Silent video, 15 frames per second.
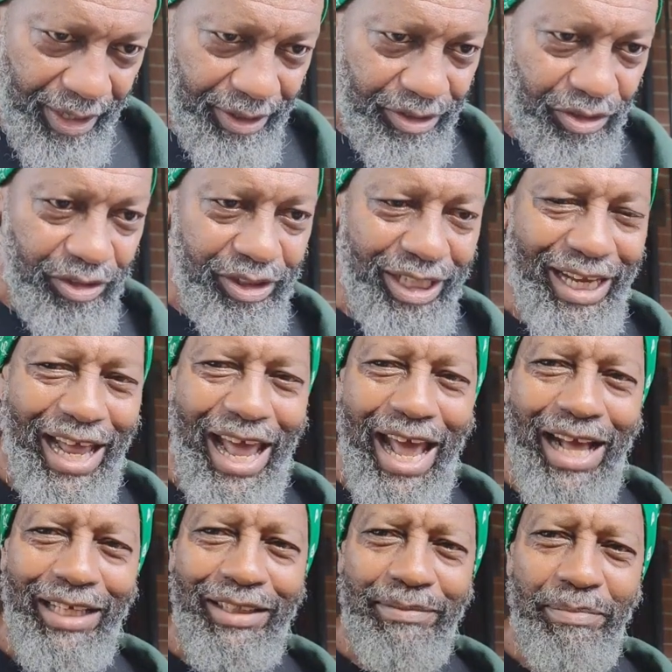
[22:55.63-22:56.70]
should I say,
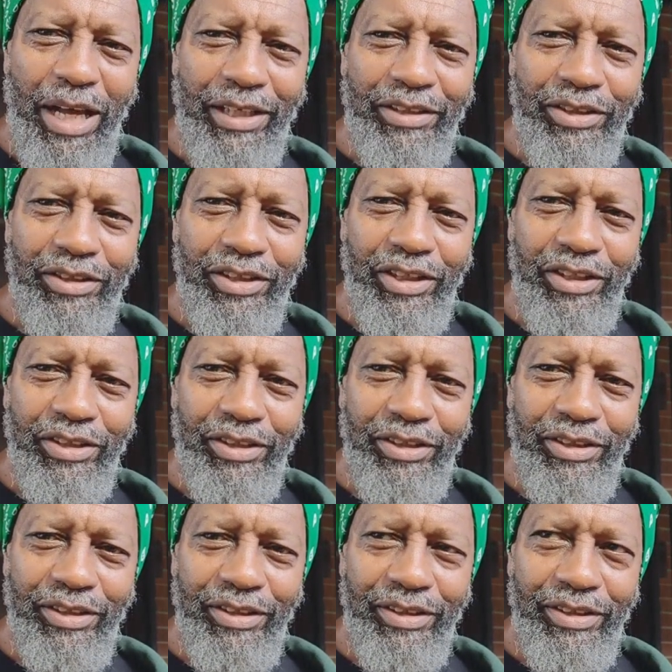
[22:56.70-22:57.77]
as master teacher?